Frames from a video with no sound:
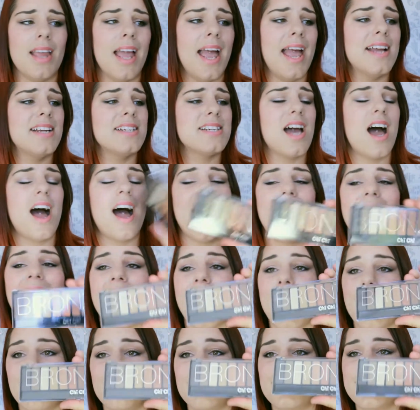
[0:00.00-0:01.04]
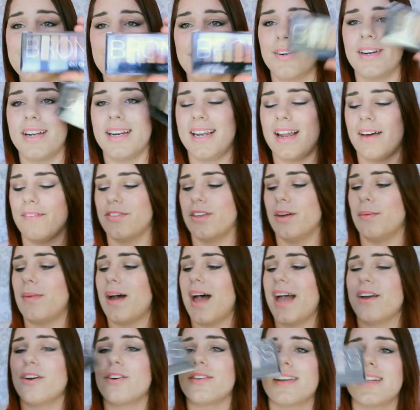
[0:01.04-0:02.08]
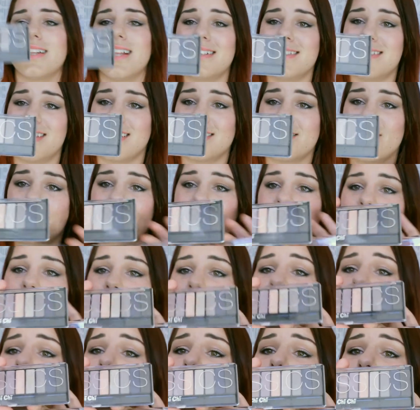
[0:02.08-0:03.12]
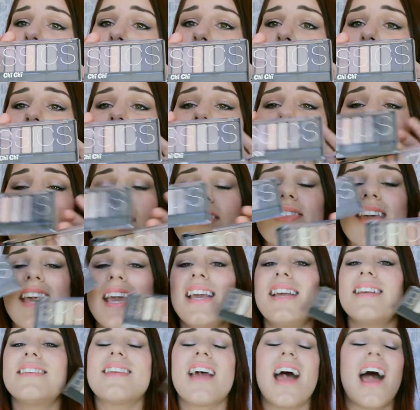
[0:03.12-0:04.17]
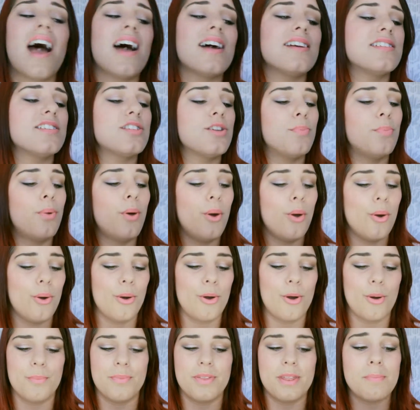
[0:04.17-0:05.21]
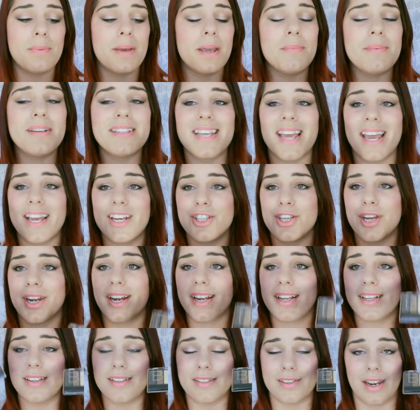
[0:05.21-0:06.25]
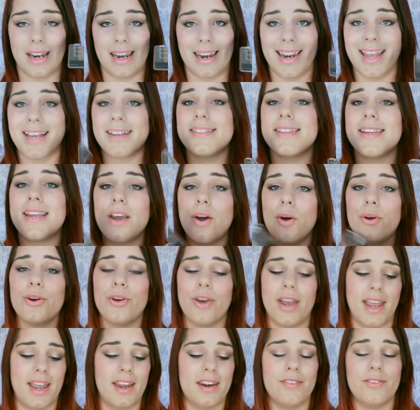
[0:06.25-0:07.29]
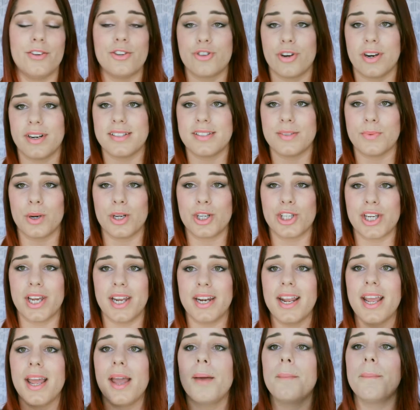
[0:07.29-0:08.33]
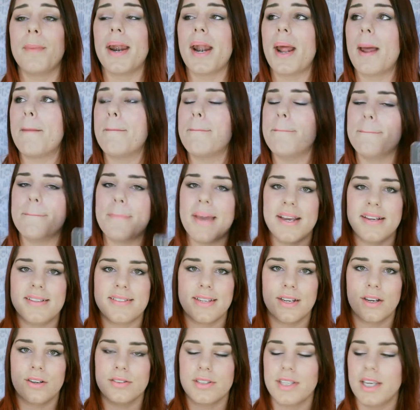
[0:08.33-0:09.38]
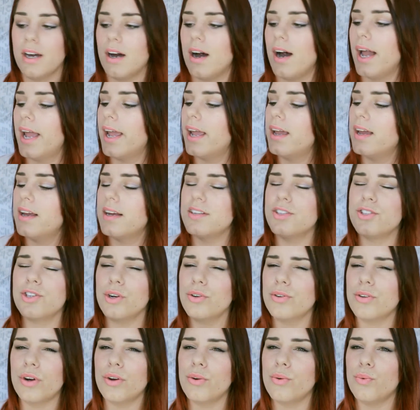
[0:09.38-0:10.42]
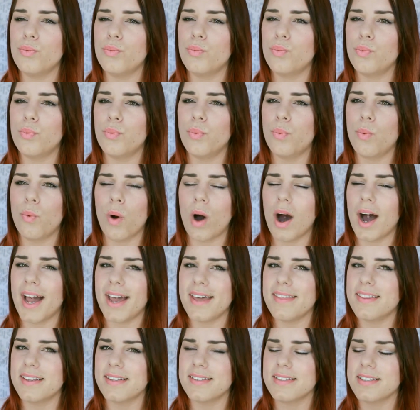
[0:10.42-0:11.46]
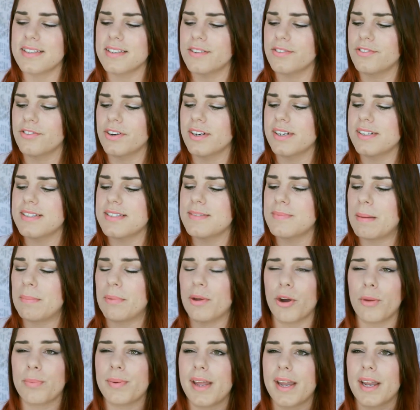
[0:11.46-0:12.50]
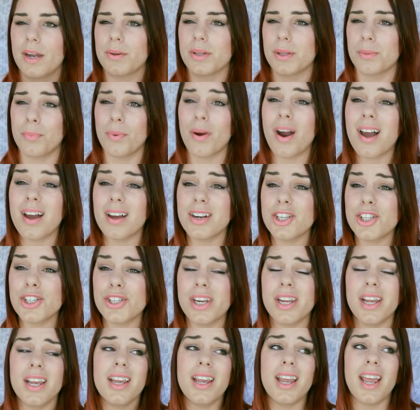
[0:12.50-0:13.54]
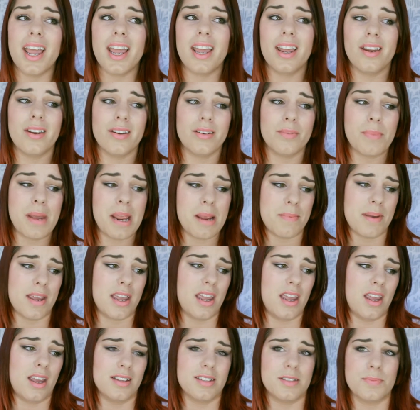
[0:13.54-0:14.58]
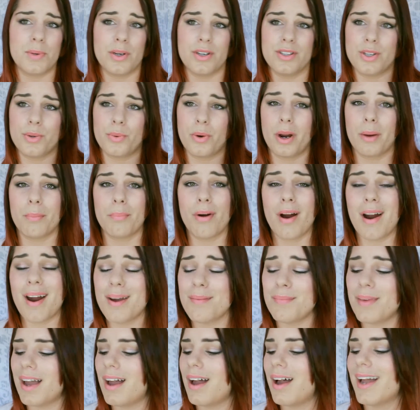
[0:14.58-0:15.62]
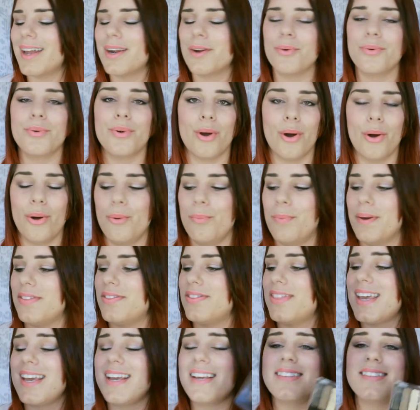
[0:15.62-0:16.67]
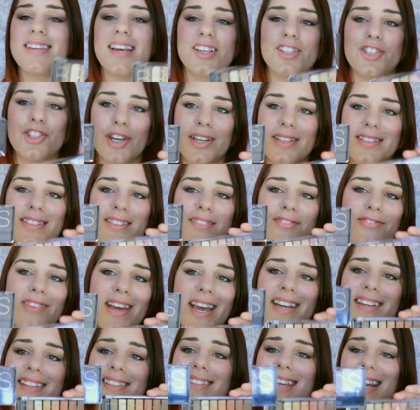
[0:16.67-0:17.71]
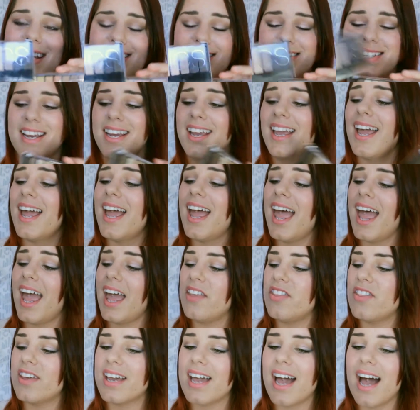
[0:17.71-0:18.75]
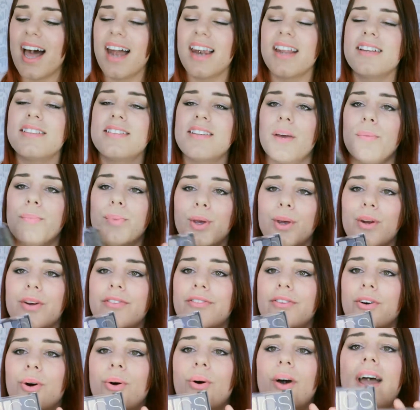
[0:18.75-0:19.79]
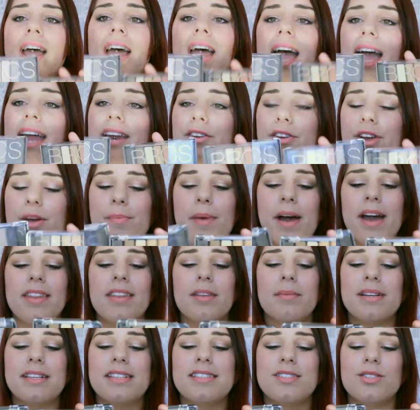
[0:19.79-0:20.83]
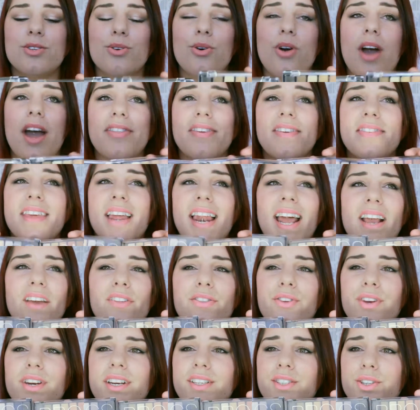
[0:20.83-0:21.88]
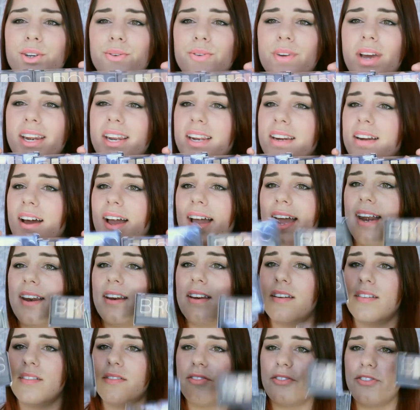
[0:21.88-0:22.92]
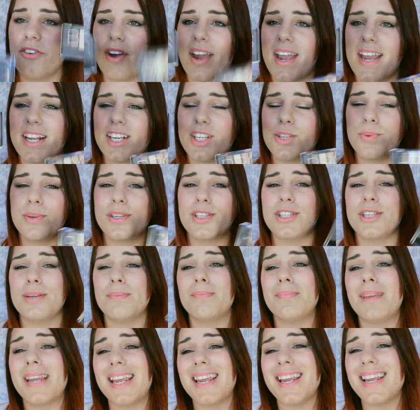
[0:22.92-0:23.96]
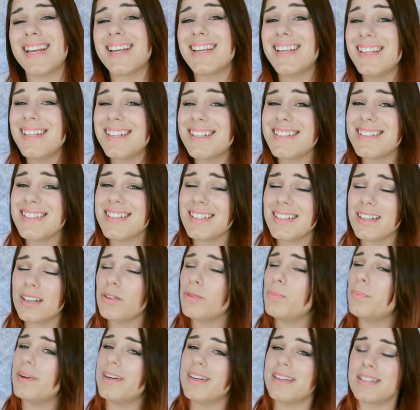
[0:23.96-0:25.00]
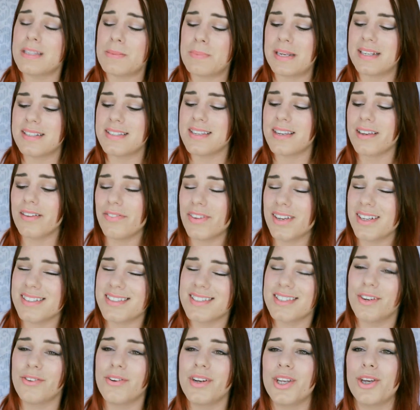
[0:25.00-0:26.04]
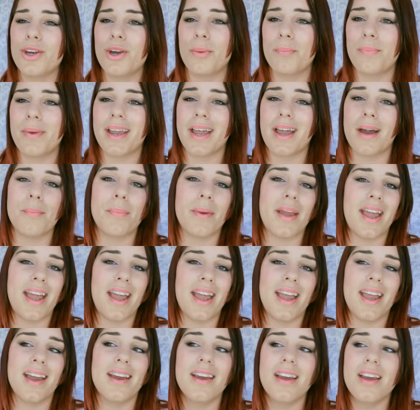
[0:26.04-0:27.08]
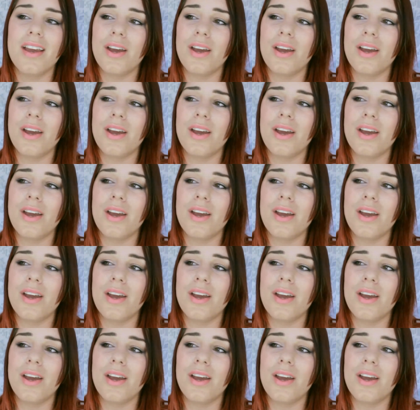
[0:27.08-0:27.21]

and I absolutely love them. I got the classics not that long ago. These are superb. The pigmentation is lousy on your hand if you're trying to swatch it, but amazing on the eye. Don't know why there's a difference. Maybe you're applying it with a brush and maybe it's because you're wearing primer. I don't know, but these are just fantastic and the colours are beautiful and you can buy them in store. I think they're like $32.99 for each, which to me is a little bit expensive considering you can pick up a